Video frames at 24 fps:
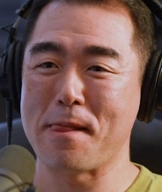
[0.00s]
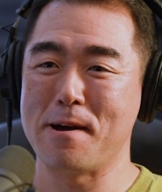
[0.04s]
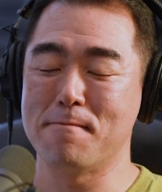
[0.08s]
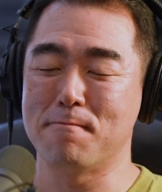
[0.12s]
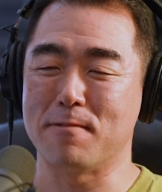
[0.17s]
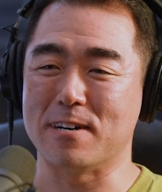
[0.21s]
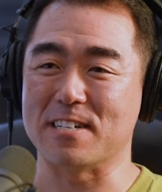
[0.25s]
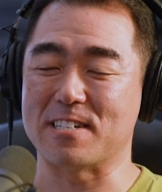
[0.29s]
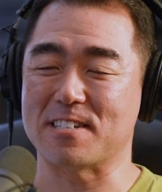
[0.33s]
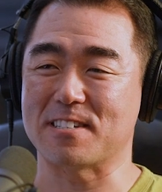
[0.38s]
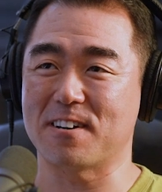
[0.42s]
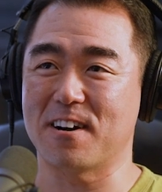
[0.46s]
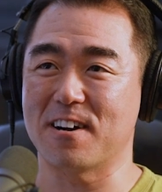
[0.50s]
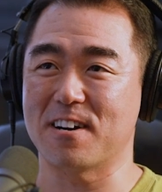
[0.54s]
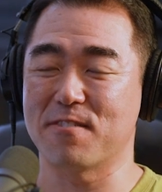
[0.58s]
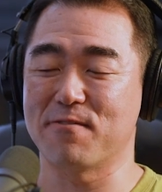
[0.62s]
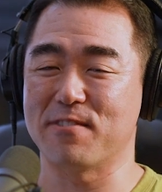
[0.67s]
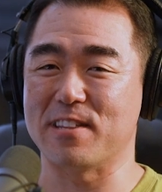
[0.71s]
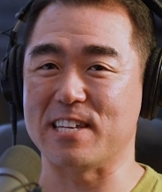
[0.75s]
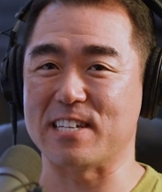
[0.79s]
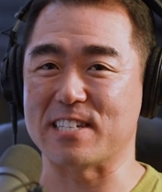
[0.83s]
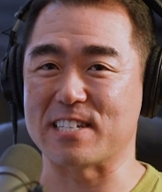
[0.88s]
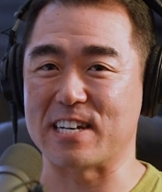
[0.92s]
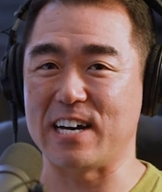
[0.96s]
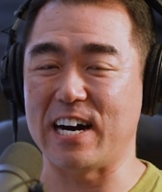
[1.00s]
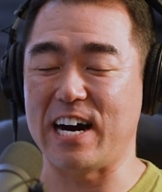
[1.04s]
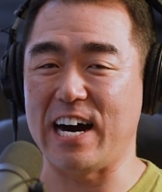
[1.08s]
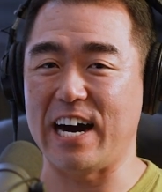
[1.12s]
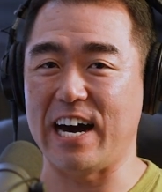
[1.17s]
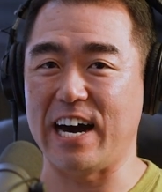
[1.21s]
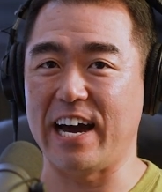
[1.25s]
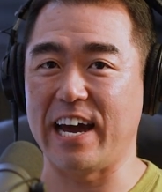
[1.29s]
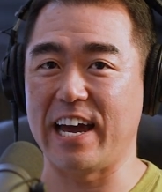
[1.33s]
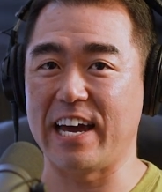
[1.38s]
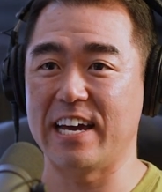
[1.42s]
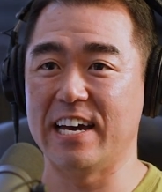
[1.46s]
But it started with this
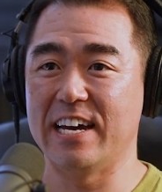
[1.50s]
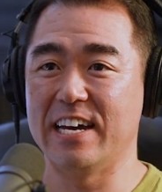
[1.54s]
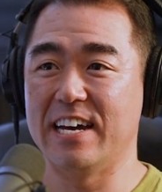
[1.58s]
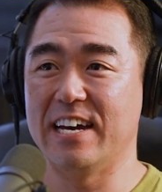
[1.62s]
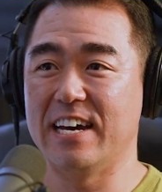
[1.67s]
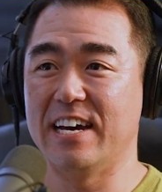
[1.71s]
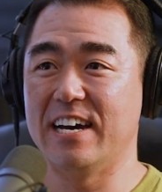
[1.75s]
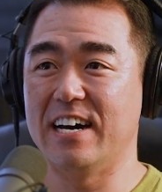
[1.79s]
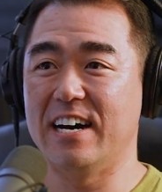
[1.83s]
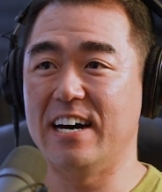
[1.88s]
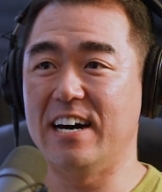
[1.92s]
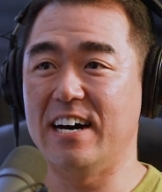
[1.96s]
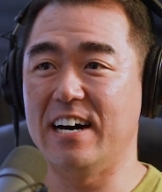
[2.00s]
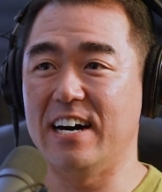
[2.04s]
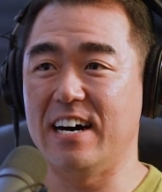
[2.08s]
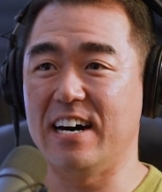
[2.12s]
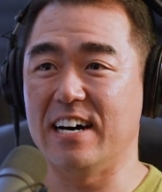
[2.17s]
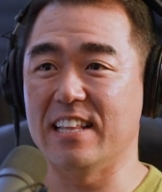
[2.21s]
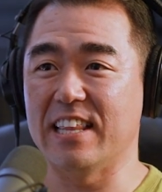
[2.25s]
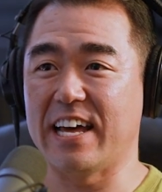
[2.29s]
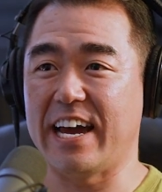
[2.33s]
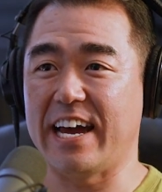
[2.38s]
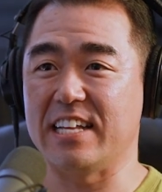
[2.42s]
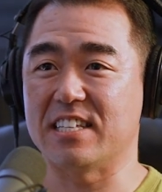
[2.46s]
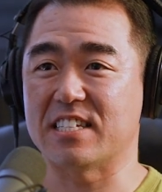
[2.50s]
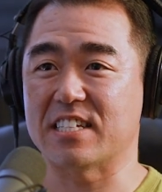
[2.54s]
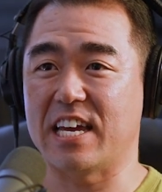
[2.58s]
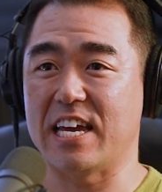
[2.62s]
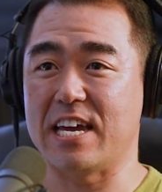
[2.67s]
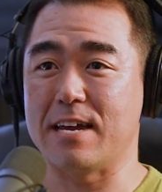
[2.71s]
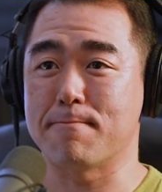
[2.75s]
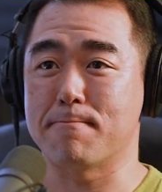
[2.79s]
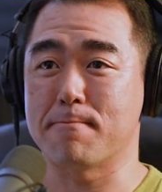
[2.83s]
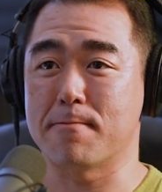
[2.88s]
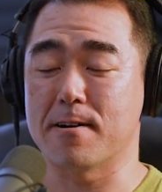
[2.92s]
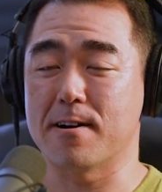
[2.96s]
guy, uh, a
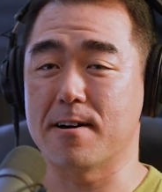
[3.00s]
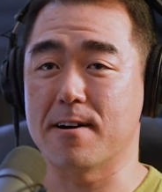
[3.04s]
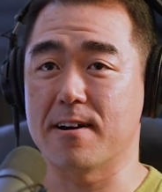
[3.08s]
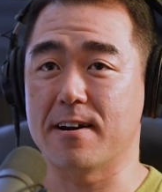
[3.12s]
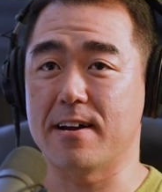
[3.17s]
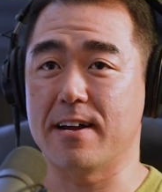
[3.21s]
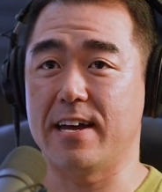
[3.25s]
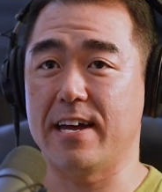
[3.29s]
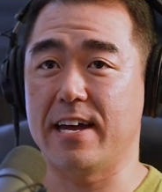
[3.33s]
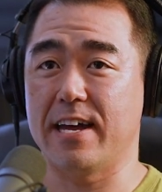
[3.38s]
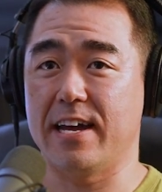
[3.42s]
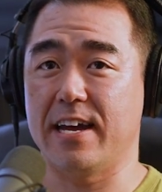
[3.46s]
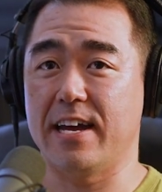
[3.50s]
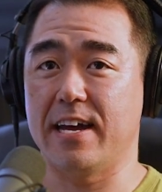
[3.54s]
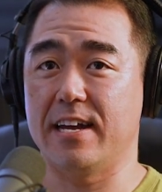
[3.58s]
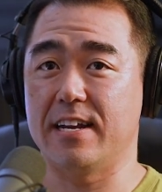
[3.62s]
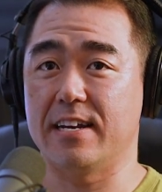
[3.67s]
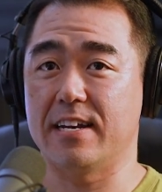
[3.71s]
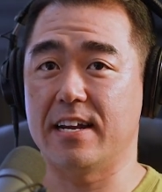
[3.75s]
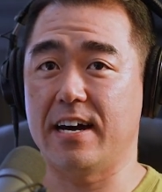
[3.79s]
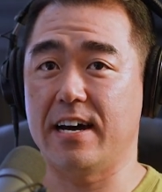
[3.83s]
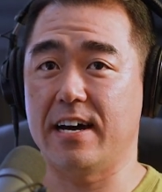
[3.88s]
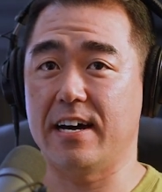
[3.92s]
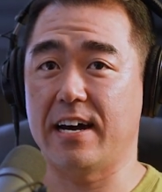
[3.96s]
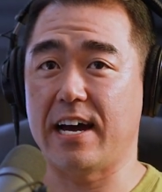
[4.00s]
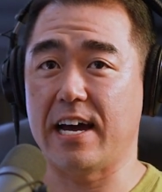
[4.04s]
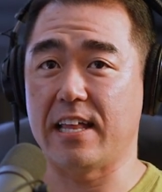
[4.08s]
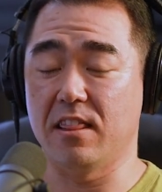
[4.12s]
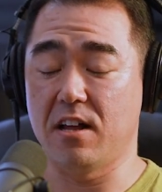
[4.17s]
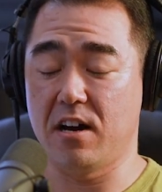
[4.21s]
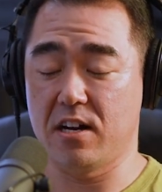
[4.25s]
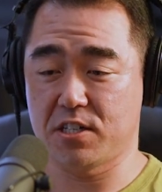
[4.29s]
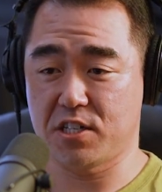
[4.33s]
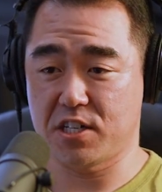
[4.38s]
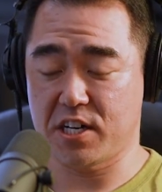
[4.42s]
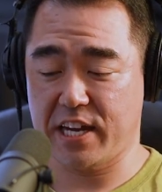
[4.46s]
landscaper, and I
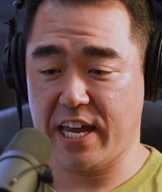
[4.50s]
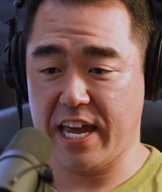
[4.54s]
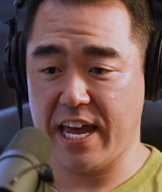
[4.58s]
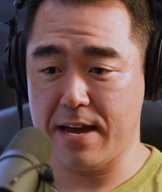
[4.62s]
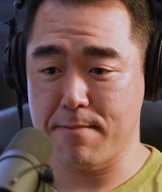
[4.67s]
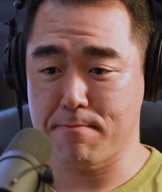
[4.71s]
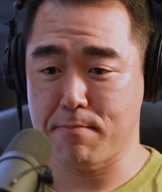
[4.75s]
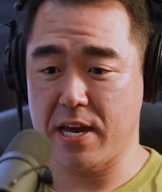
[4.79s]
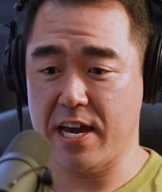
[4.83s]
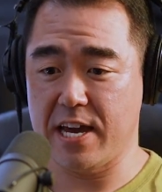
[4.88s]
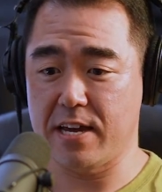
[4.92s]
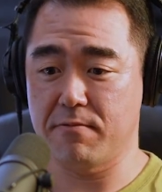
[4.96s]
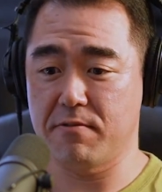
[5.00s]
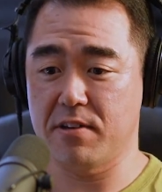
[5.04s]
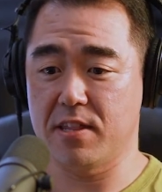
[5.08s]
launched a campaign